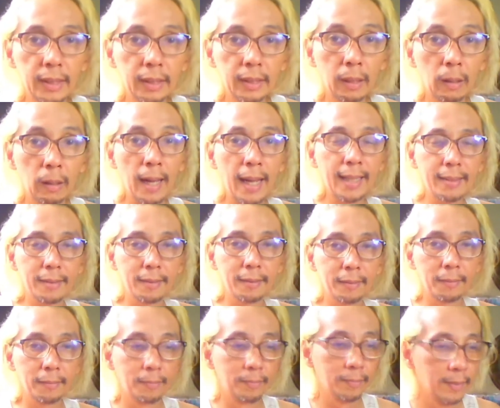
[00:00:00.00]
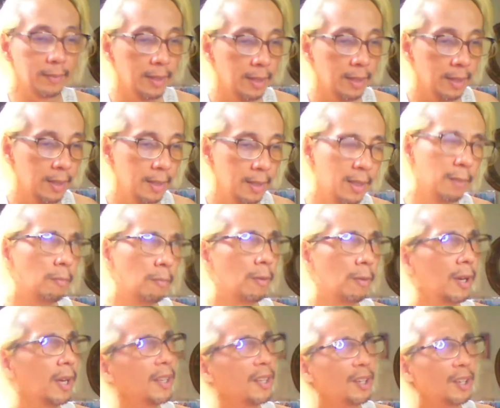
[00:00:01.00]
All right.
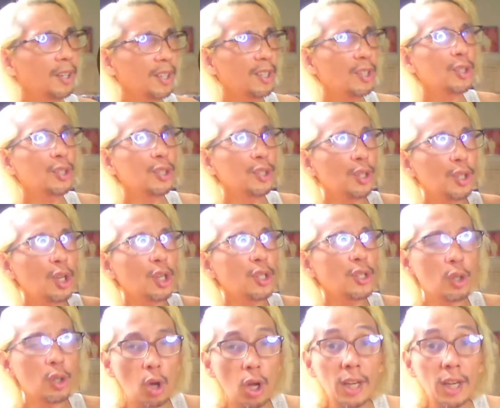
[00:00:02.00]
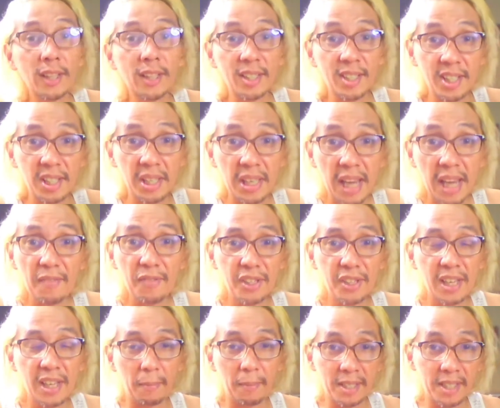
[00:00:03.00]
You can also call it a slave
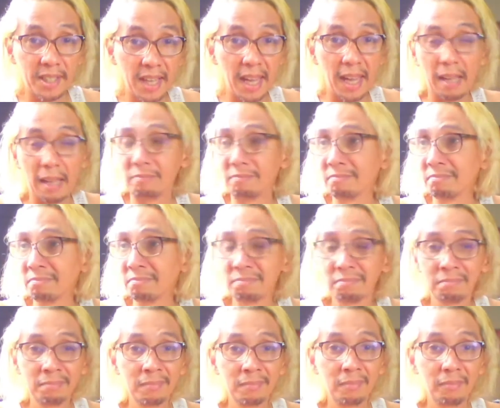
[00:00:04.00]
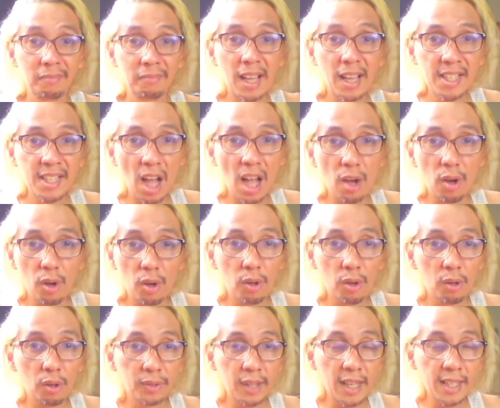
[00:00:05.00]
ship kasi that's
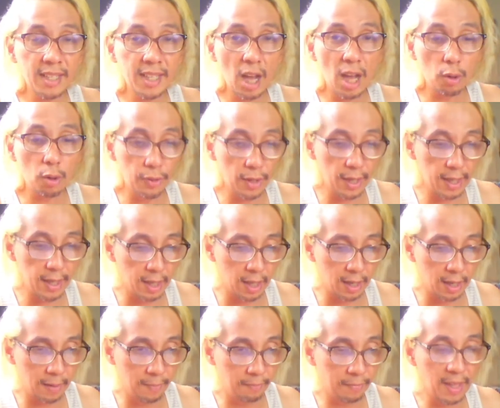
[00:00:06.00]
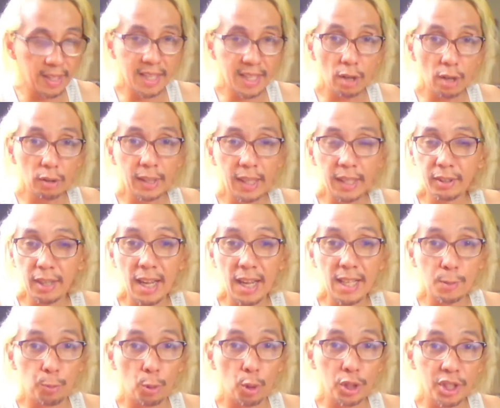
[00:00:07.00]
how they
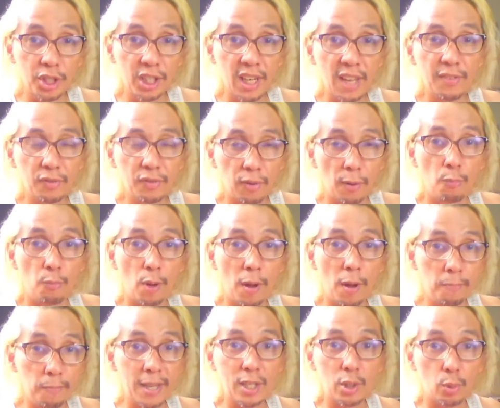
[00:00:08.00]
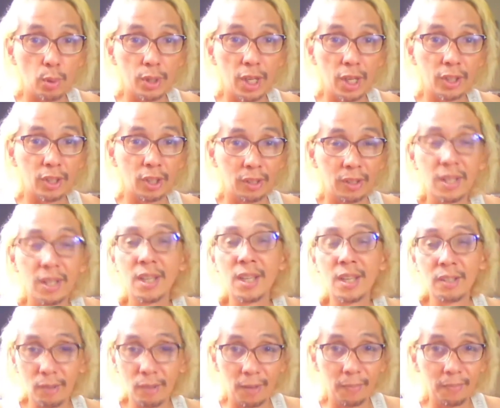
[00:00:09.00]
transport slaves from one place to another.
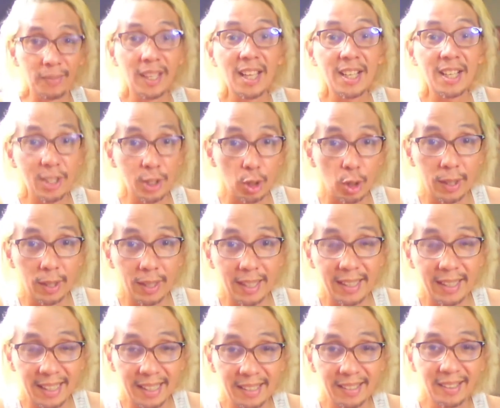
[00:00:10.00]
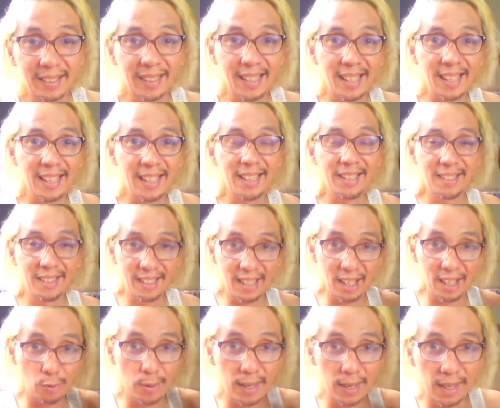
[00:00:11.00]
Well, historically, okay?
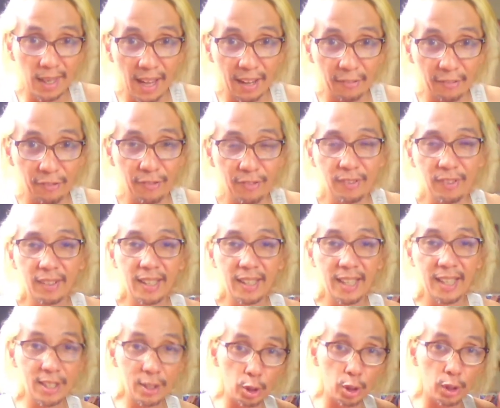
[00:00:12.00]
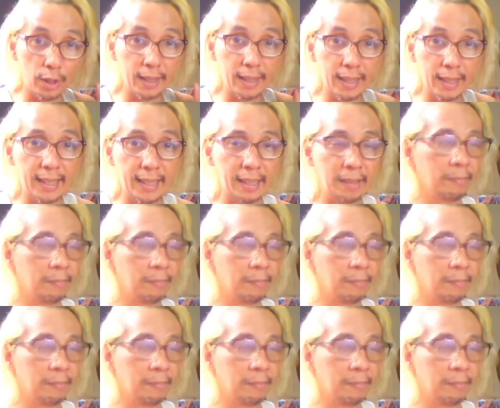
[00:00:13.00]
In real life, historically.